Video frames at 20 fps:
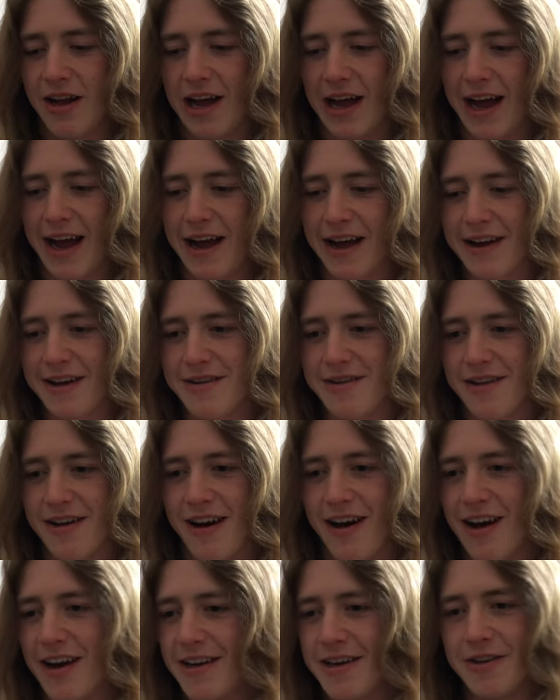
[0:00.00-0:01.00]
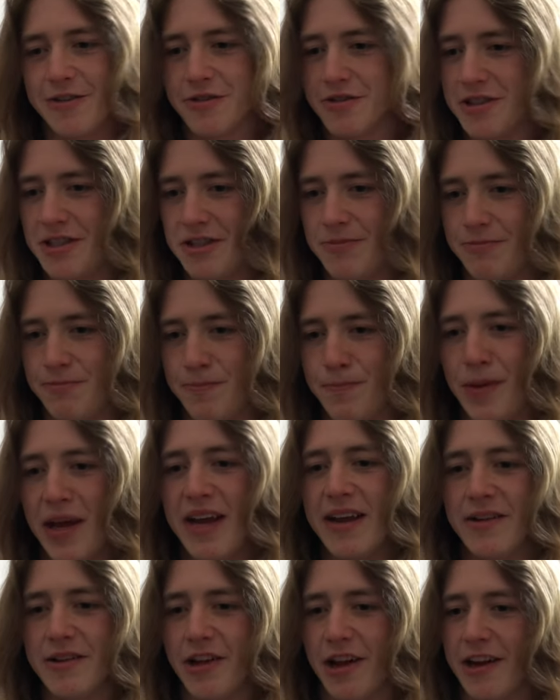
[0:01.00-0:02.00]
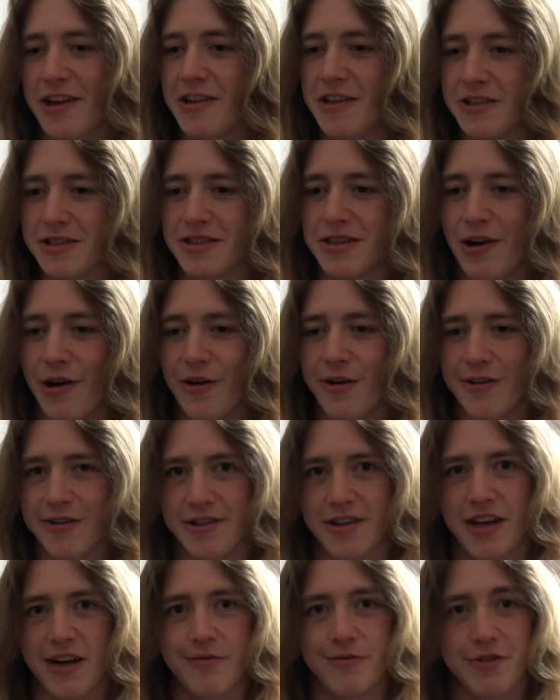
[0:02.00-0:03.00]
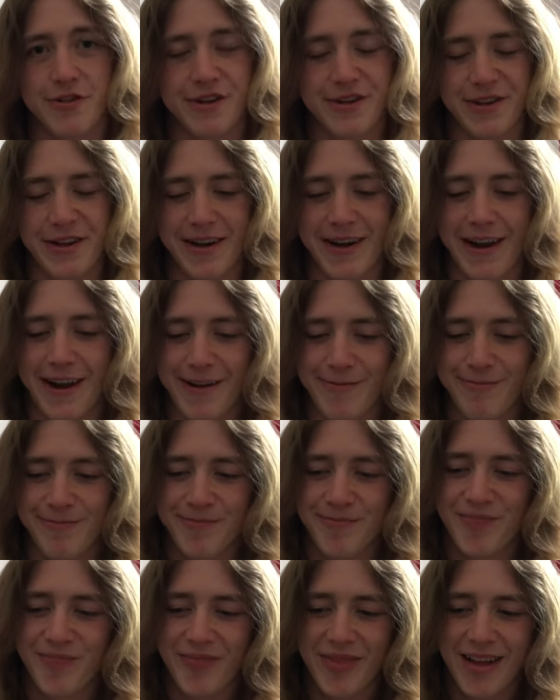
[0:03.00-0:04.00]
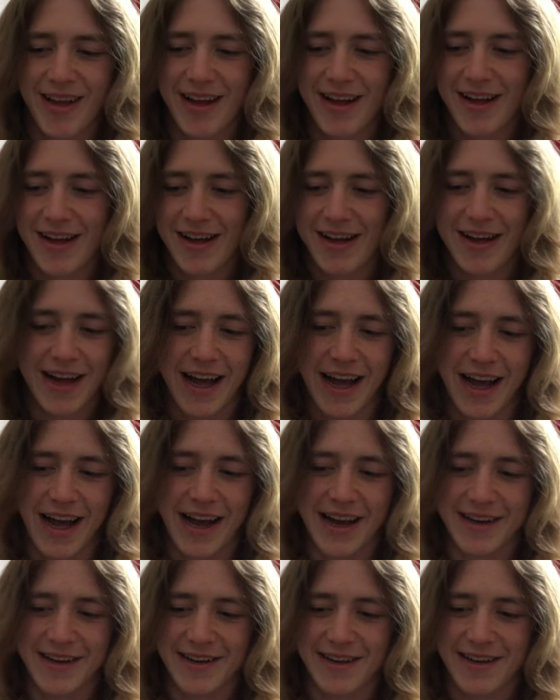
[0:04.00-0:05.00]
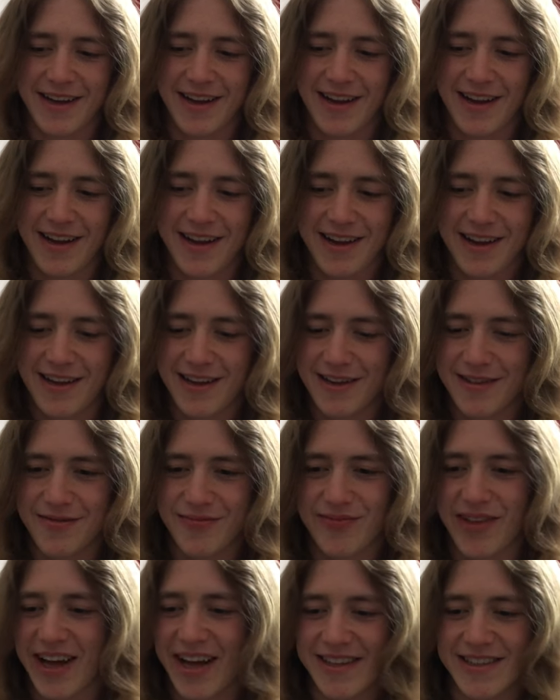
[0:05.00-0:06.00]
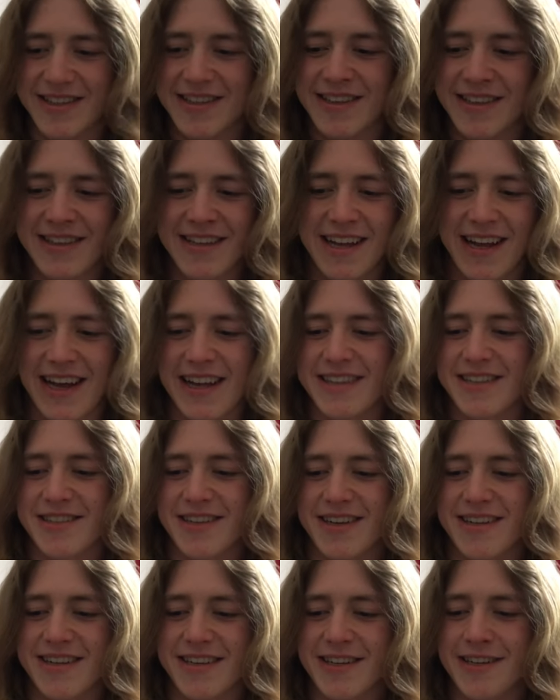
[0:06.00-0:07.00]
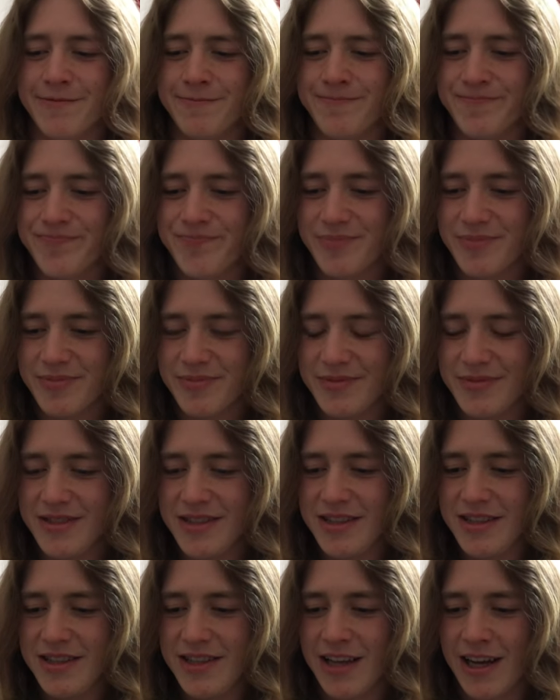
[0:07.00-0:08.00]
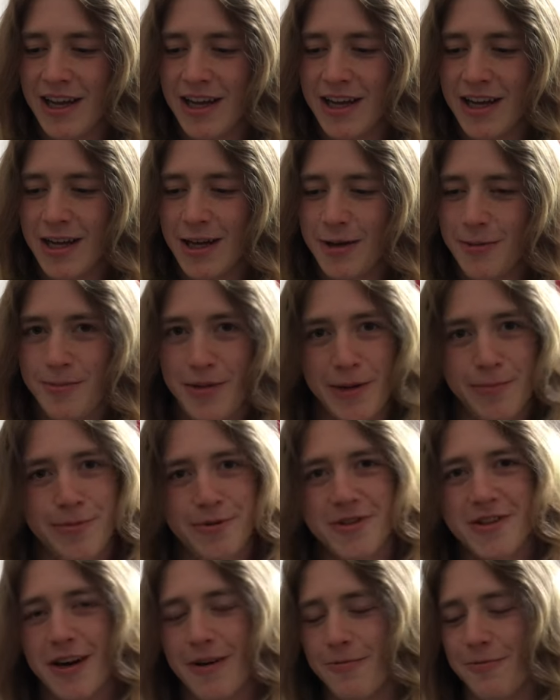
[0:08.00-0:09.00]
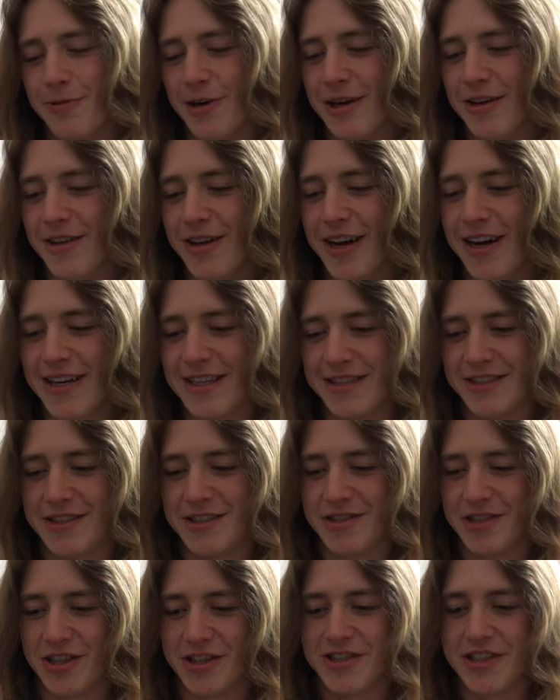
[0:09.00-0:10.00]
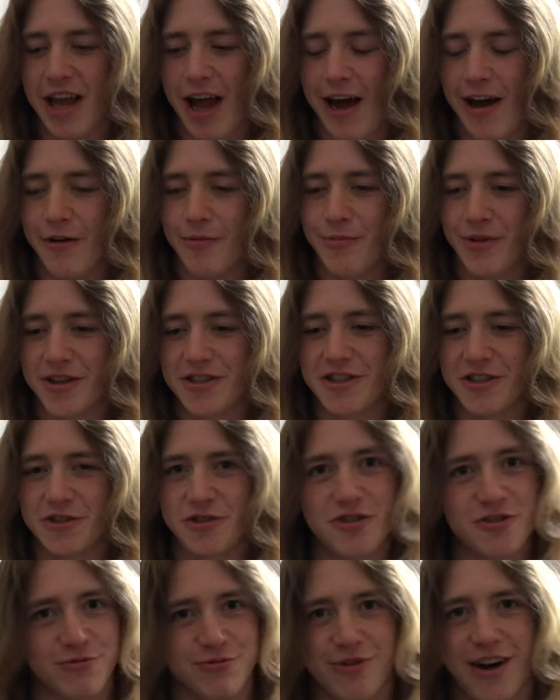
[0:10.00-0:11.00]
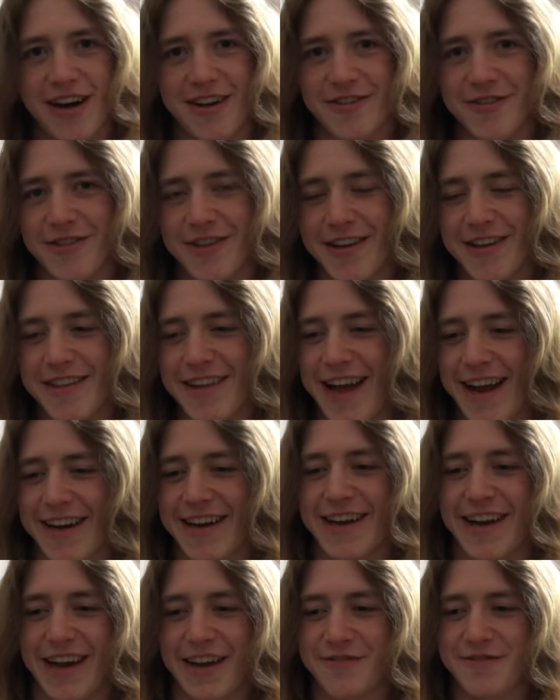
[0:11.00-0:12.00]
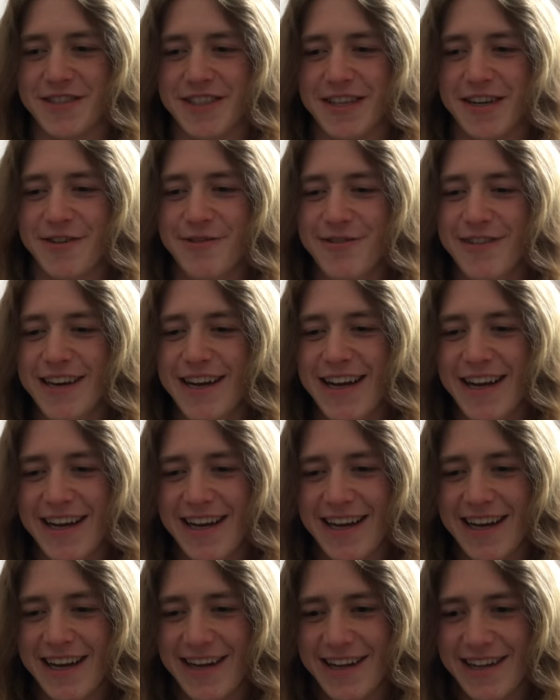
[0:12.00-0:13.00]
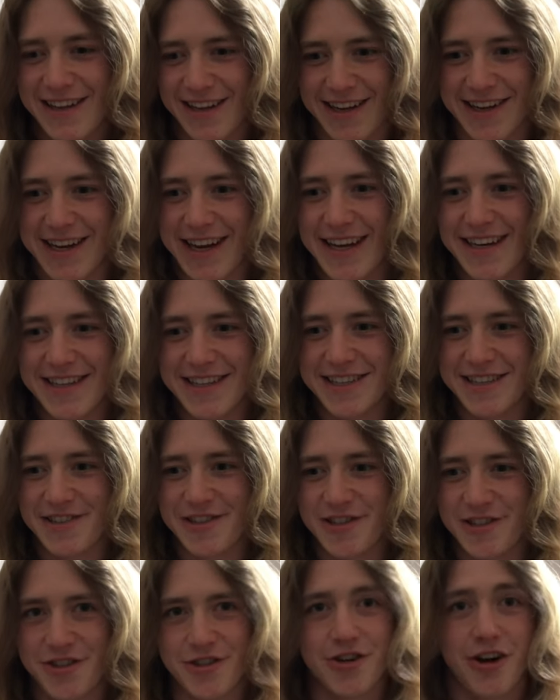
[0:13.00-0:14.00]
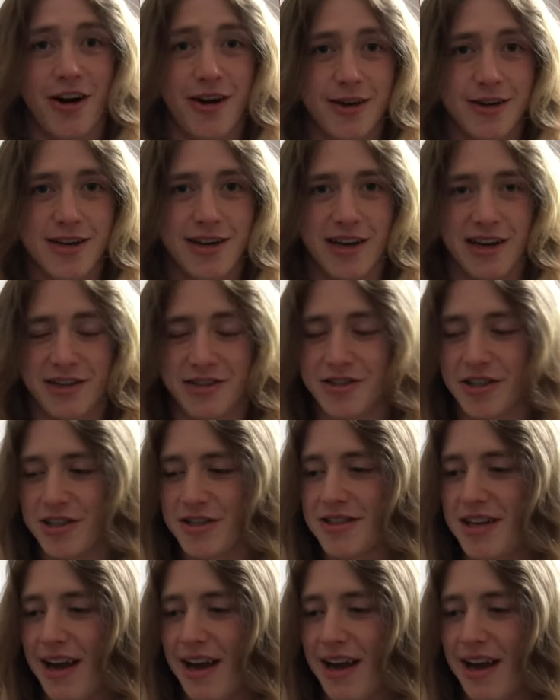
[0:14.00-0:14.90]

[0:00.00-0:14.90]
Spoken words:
and I nearly beat, like, this hard level in the game. And, man, it's like, People don't realize just how much adrenaline that gives you. Like, it is shocking just